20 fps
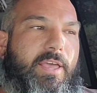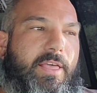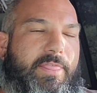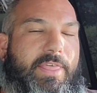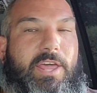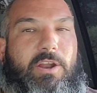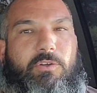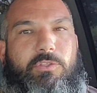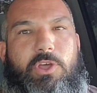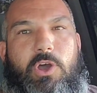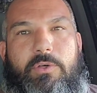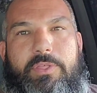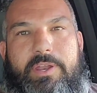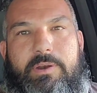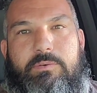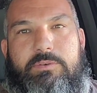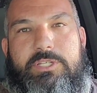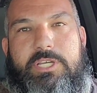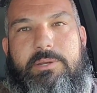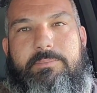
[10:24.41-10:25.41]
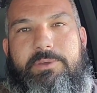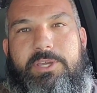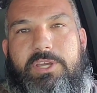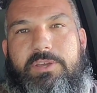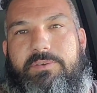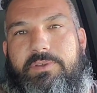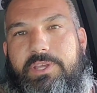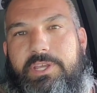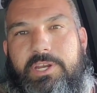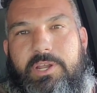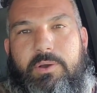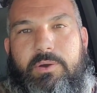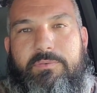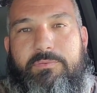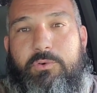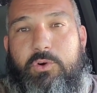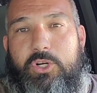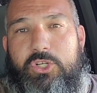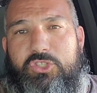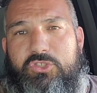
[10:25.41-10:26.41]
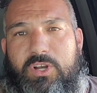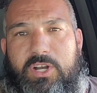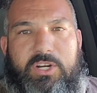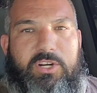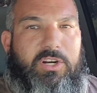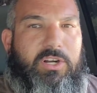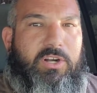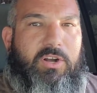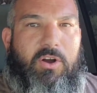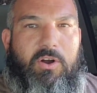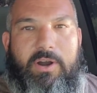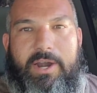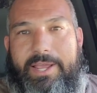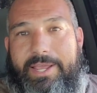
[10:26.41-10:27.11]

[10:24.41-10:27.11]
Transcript: They don't know that it was going to be, you know, for a truck or a car.